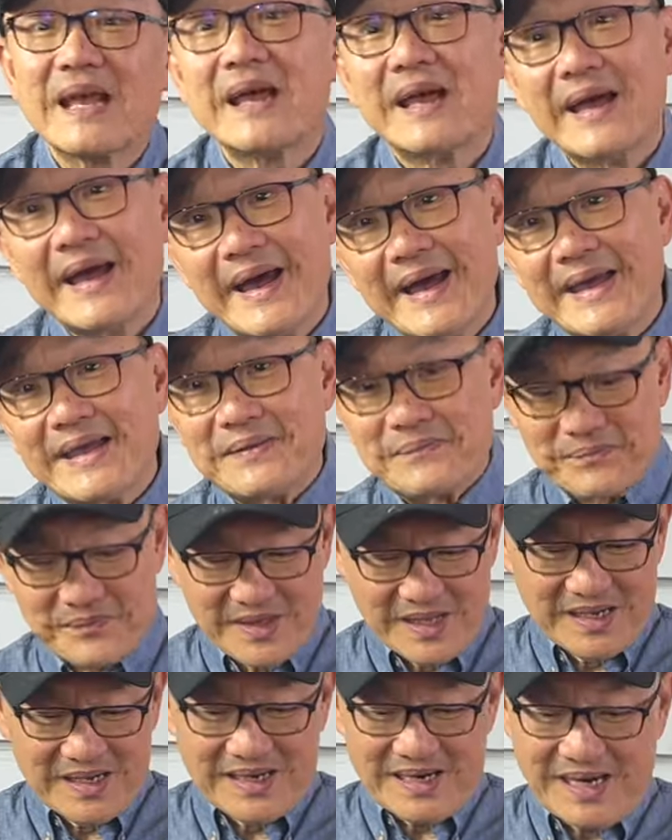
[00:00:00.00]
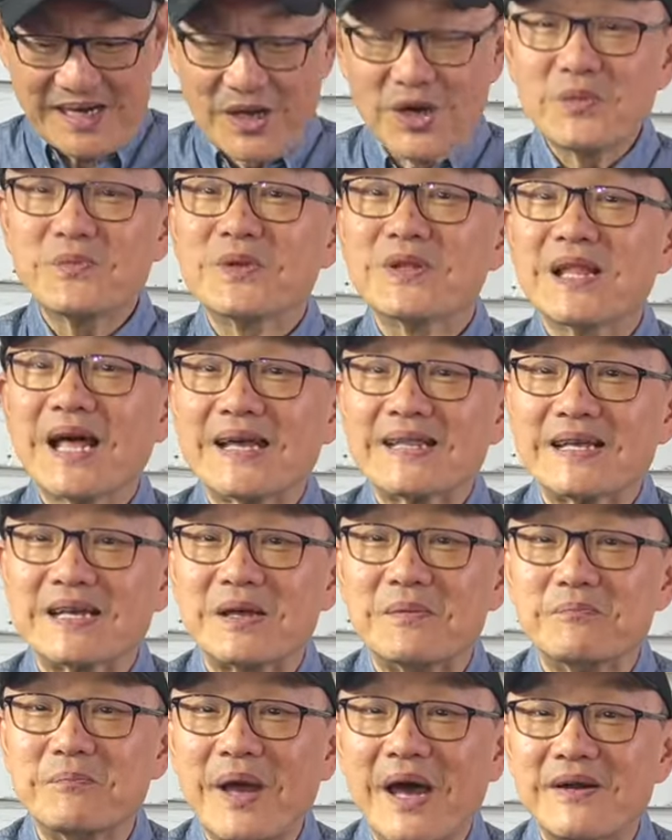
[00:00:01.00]
Hey, I hope you liked the
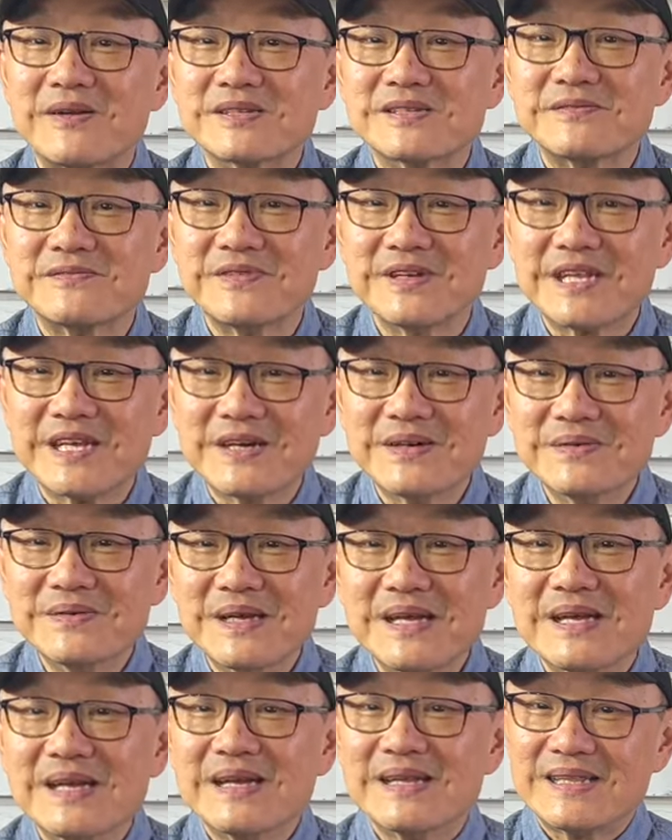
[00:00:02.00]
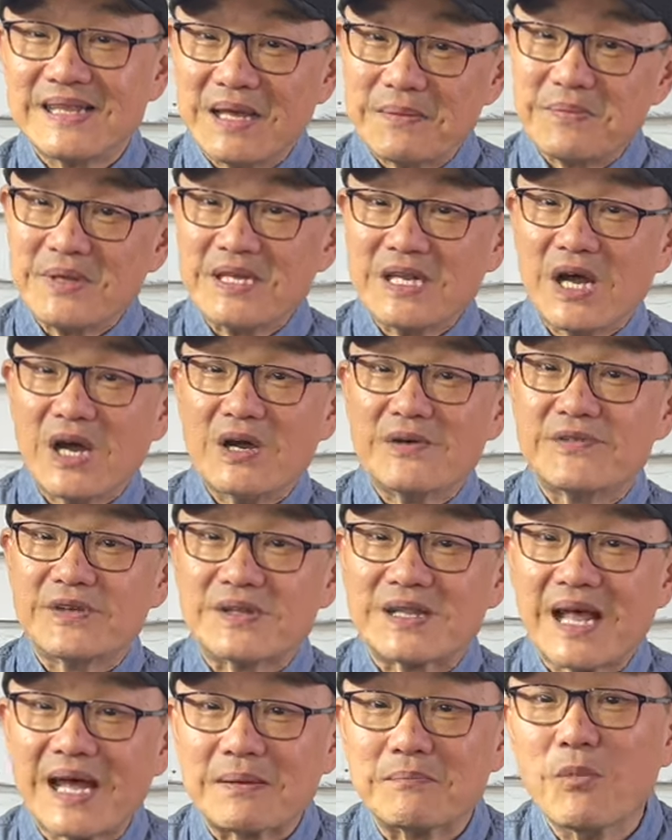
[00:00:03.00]
comparison video. Let me know if
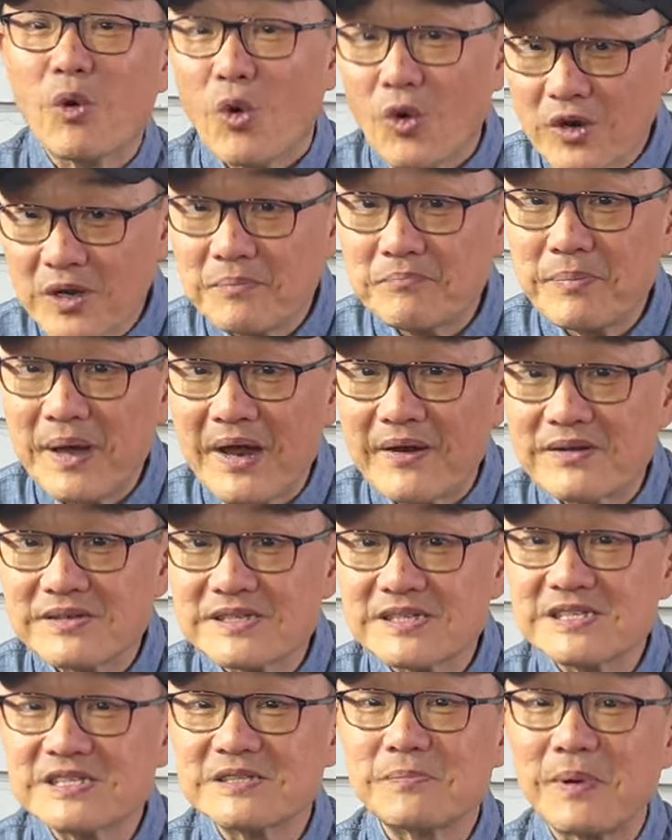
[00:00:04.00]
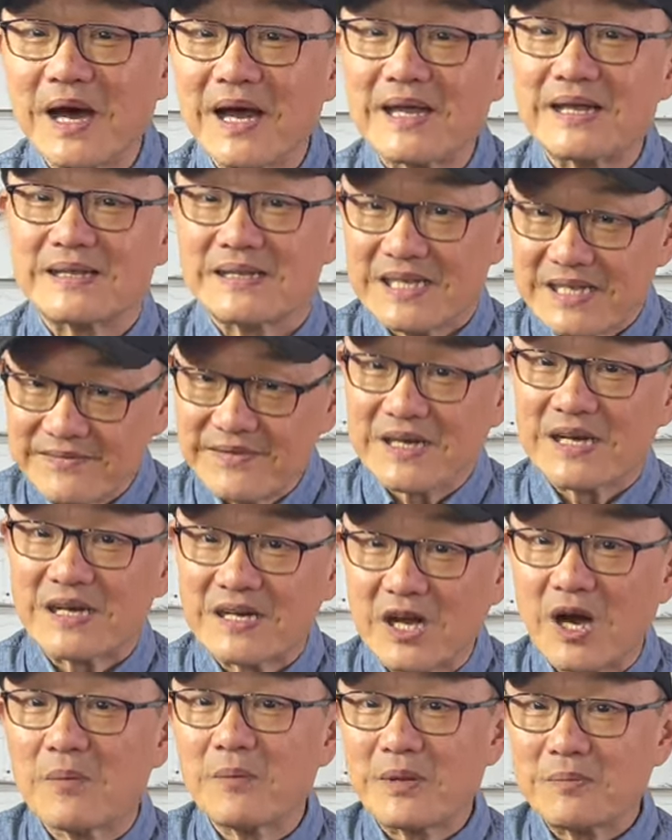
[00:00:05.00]
you'd like more comparisons by leaving a
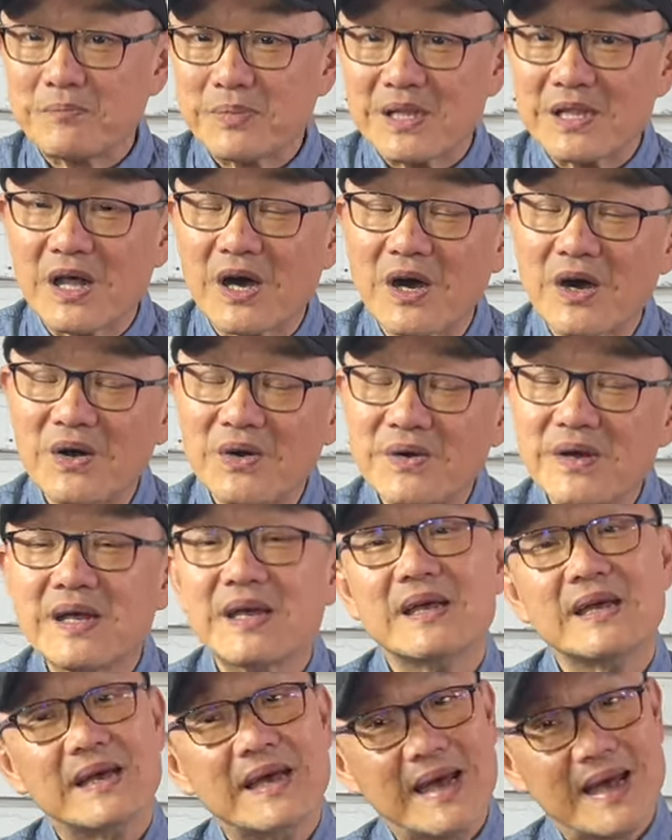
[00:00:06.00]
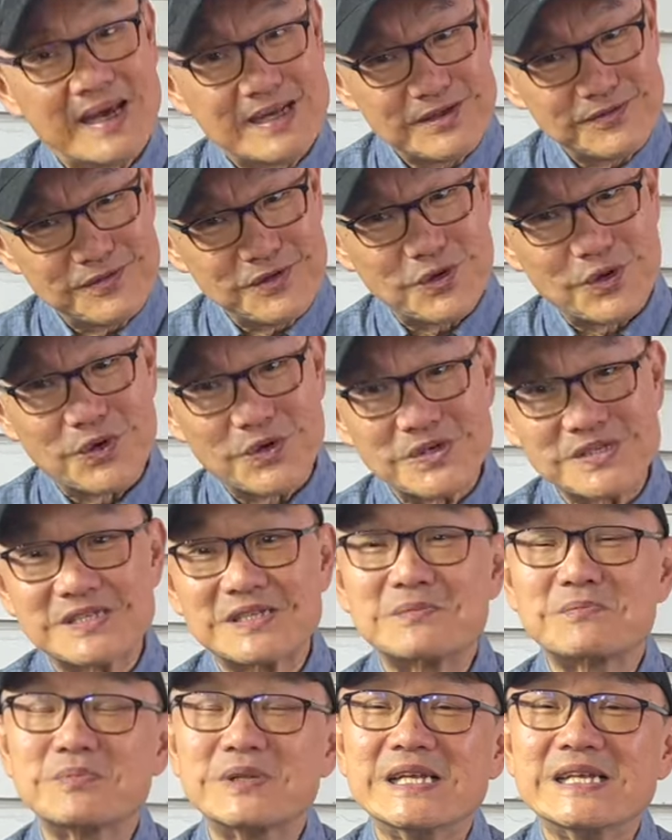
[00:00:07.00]
comment below. And of
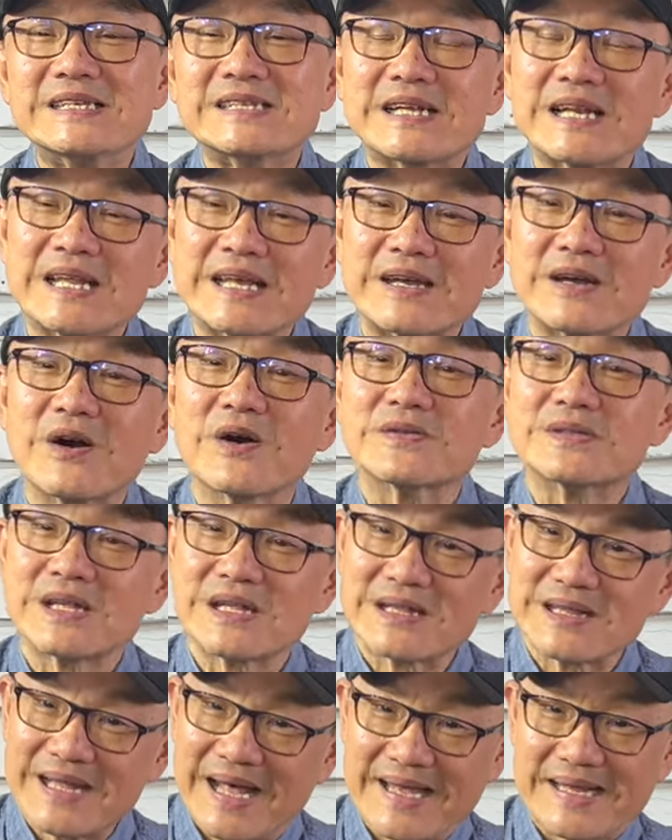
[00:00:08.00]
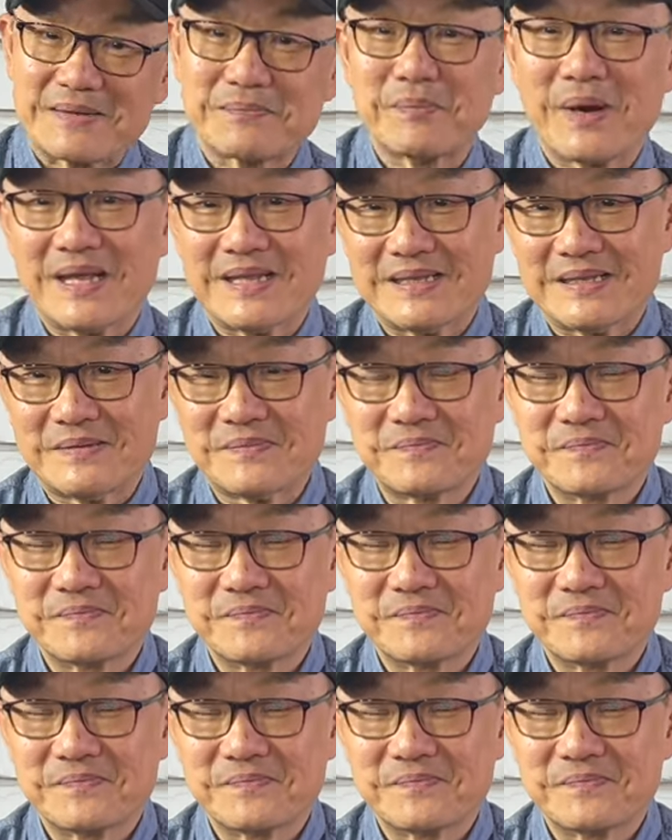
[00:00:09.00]
course, please click on the like button.